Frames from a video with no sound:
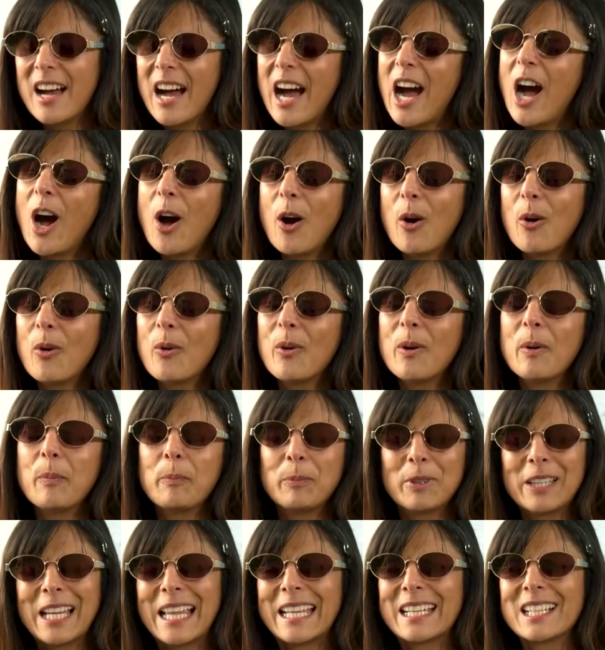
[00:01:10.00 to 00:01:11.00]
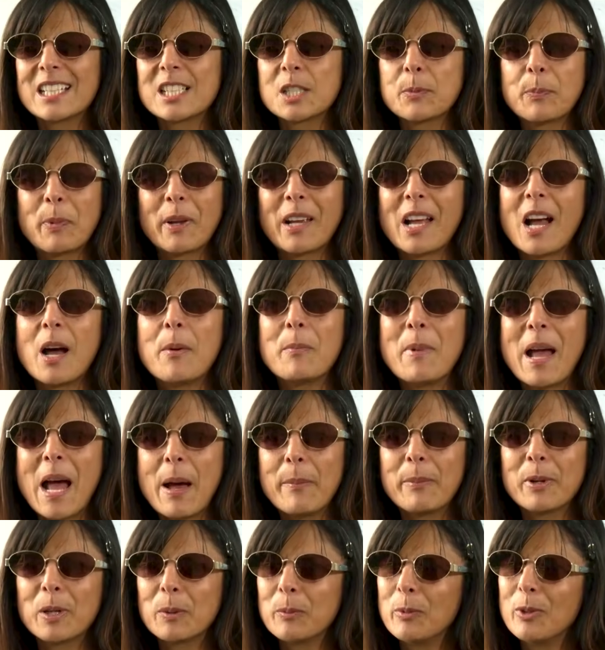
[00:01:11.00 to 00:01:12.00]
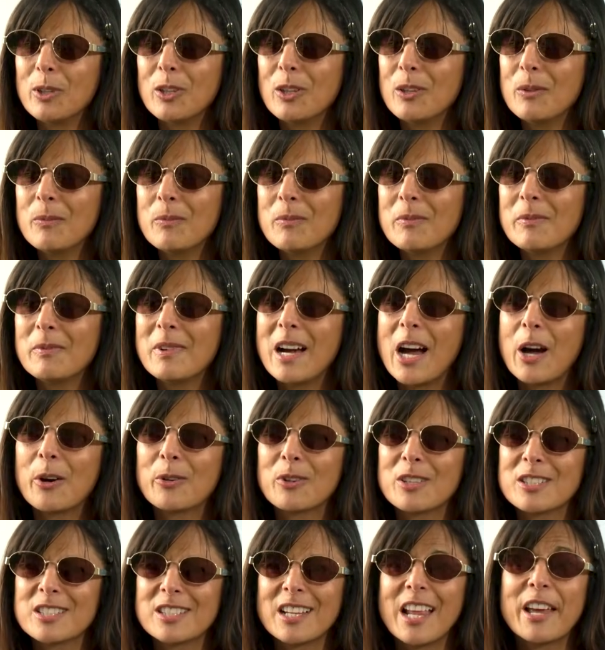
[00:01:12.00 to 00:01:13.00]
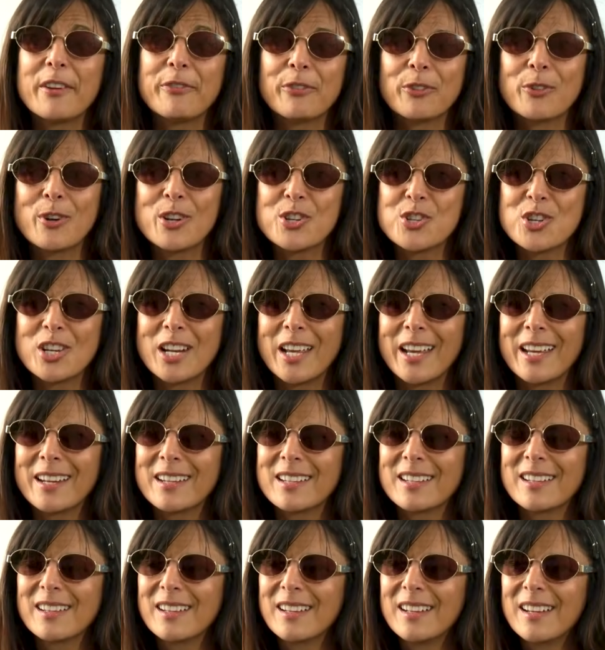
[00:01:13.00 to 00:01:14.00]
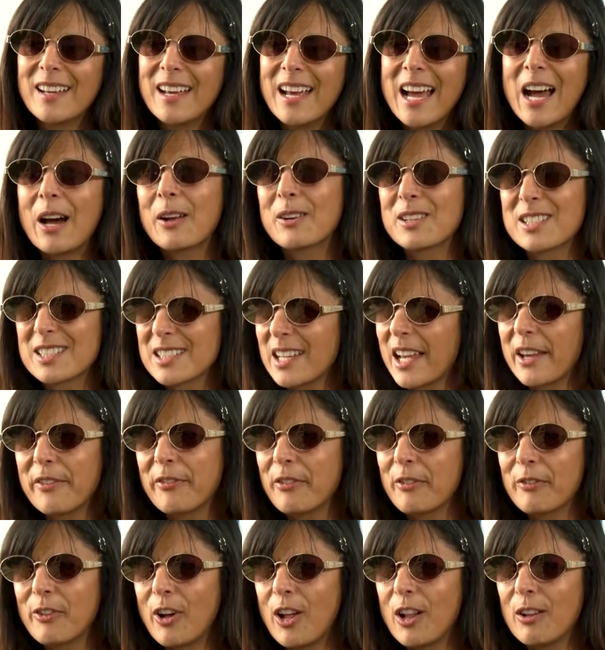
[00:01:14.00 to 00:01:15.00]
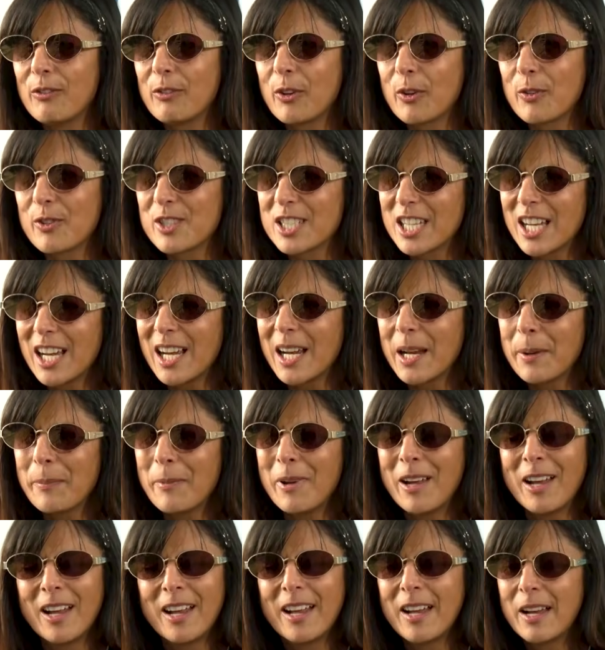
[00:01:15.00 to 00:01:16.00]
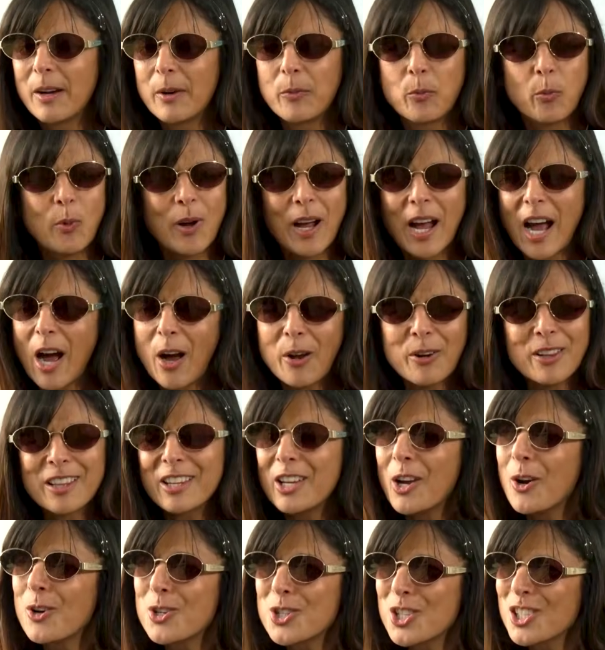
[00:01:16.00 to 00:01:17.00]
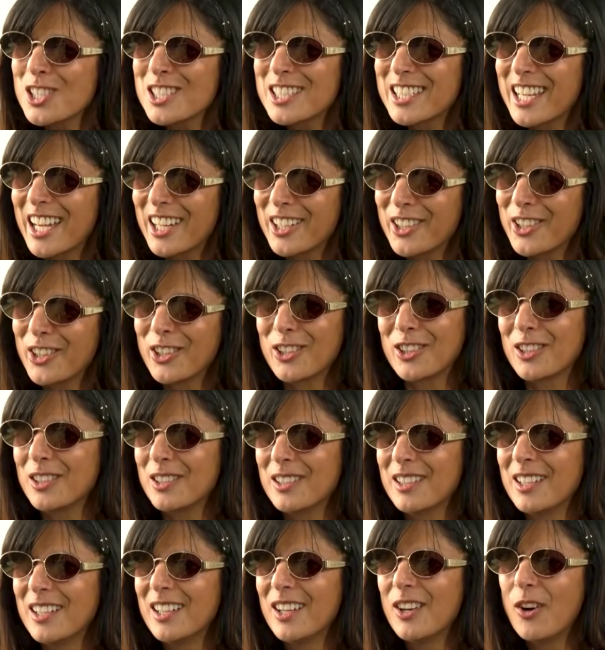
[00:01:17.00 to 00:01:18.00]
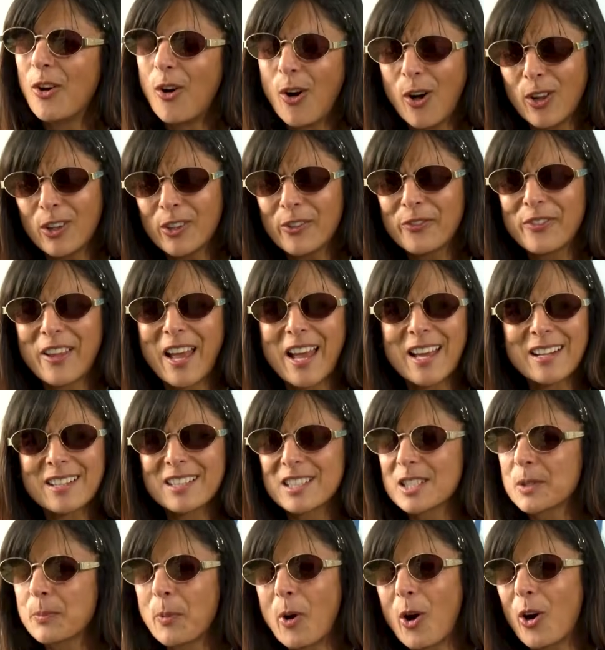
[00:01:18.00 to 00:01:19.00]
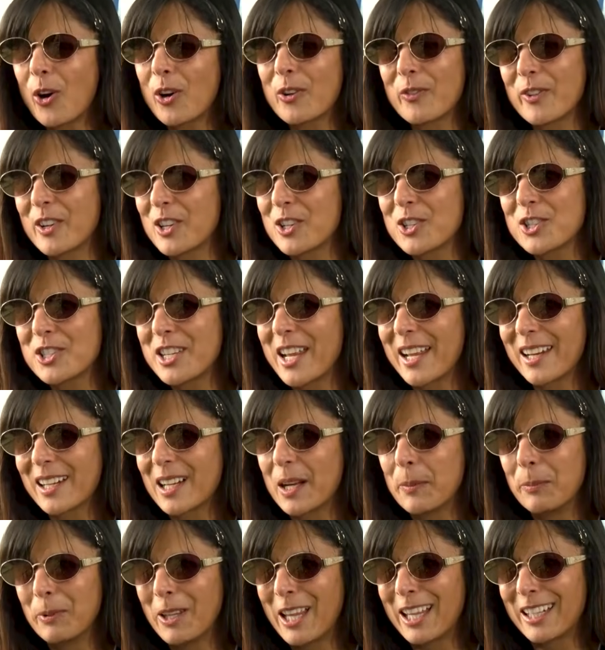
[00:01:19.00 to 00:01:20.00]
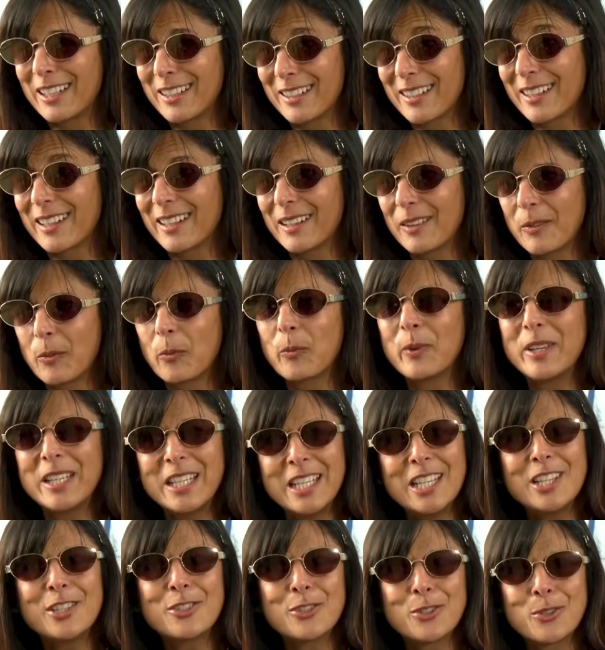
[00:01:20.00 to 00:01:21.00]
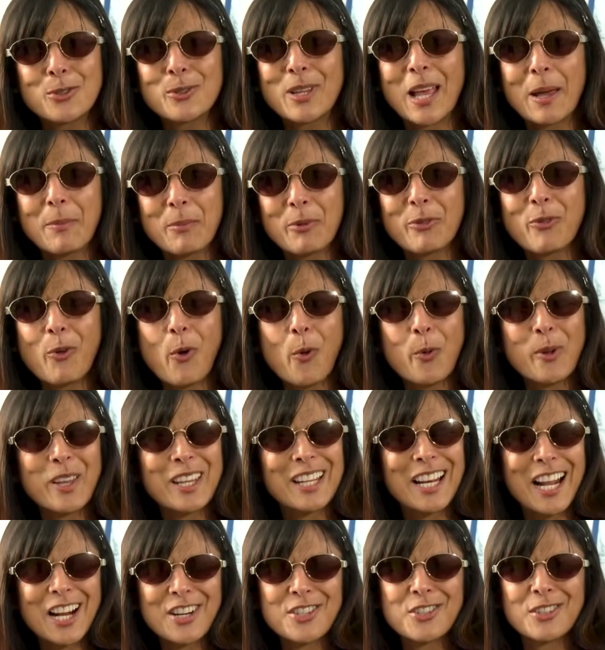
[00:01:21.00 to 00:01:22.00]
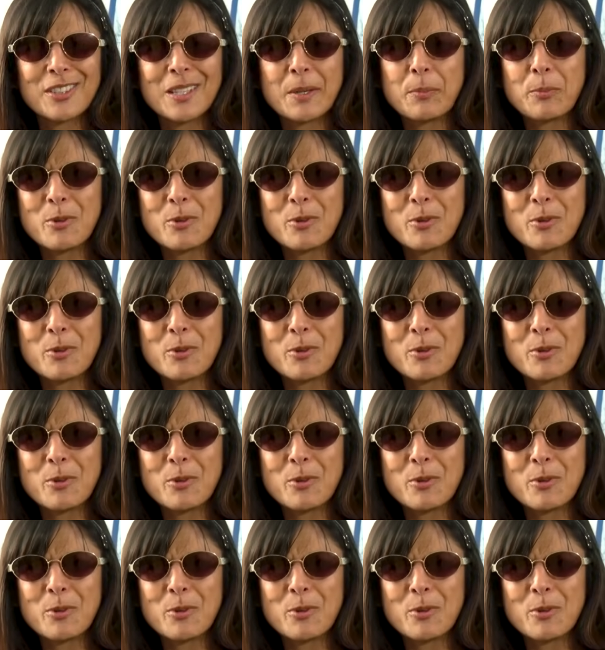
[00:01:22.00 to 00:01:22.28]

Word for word: how planets become habitable. How does life originate? How does life evolve over time? how do the oceans get here? All of that is part of understanding a planet, and we need to do that before we can actually